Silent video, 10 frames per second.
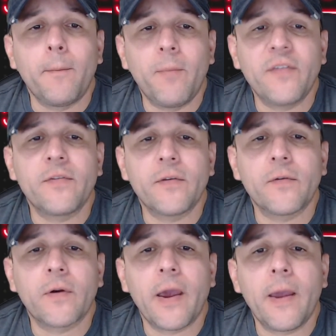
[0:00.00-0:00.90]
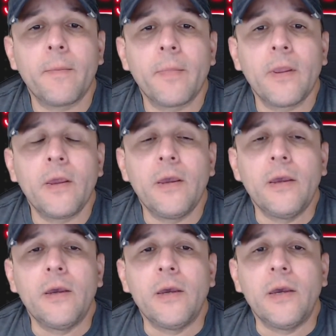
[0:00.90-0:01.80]
business, okay?
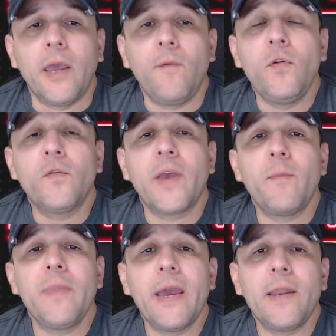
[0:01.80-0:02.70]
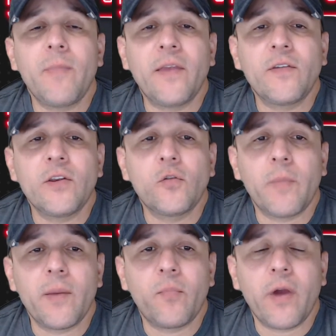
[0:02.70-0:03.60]
If you send me any message to
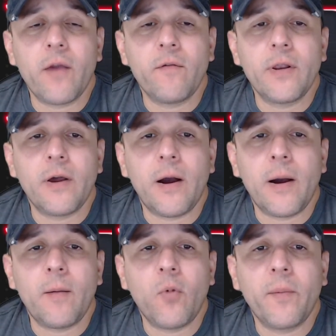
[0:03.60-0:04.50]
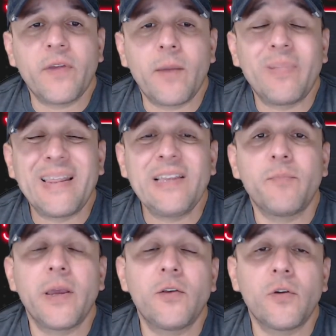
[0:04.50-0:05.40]
my private website, please
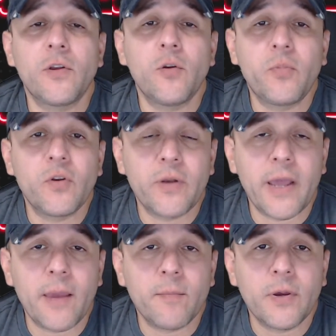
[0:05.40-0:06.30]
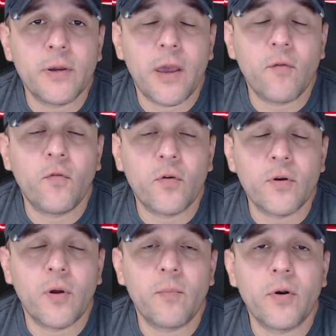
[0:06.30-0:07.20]
make sure you put your name and phone
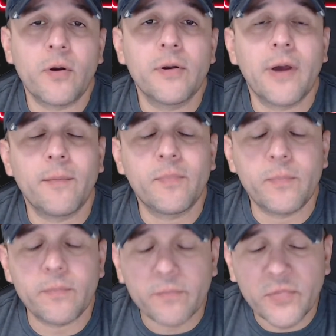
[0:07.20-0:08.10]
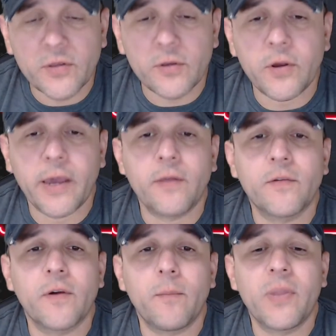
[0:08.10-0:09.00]
number. I'm still getting
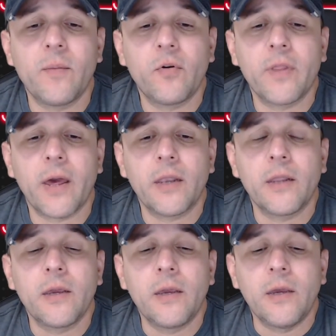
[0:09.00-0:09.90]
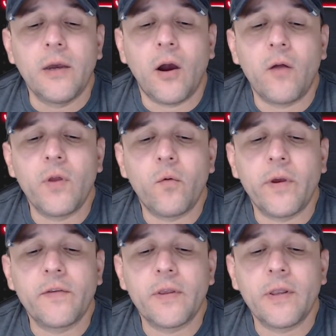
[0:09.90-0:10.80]
some people that are
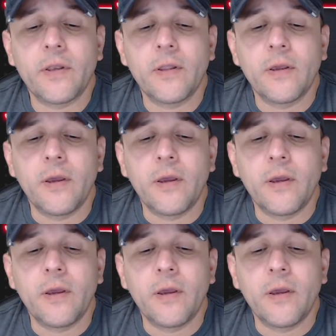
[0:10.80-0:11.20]
requesting,